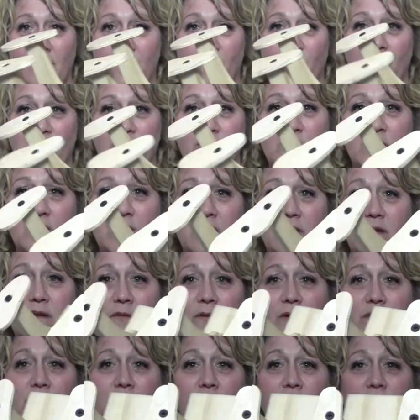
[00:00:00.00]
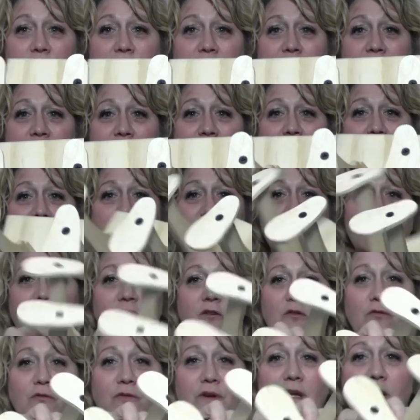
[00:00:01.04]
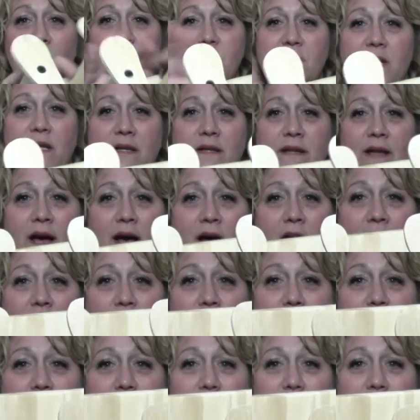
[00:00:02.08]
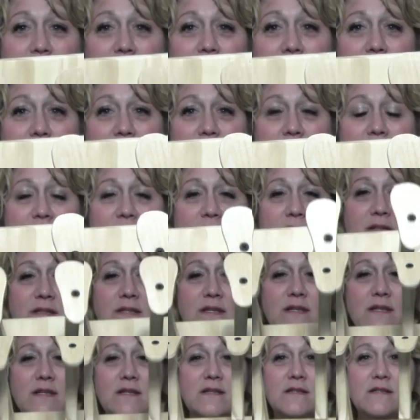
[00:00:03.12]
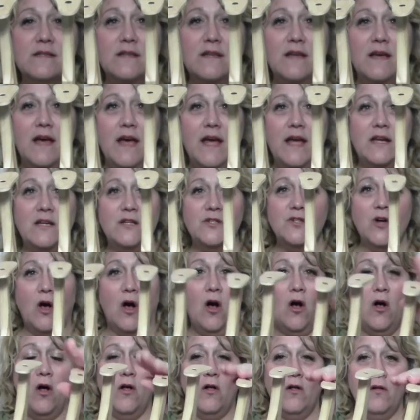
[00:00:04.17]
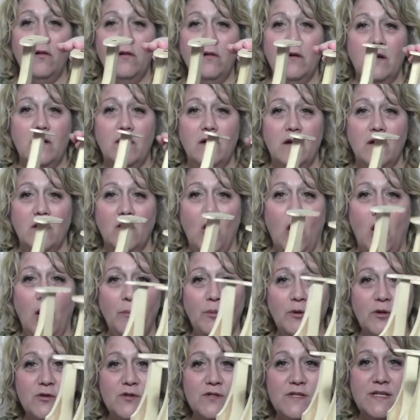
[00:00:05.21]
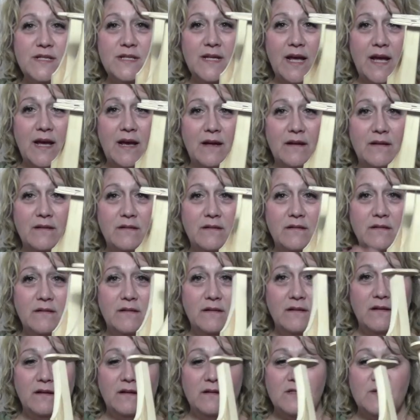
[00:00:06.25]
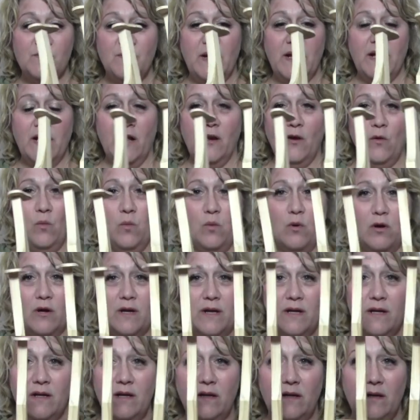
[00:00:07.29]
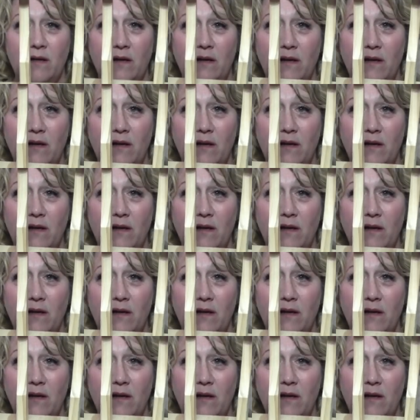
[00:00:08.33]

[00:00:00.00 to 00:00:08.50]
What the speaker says: with the feet, feet upside down. This is a doll cobbler stand. It's made out of wood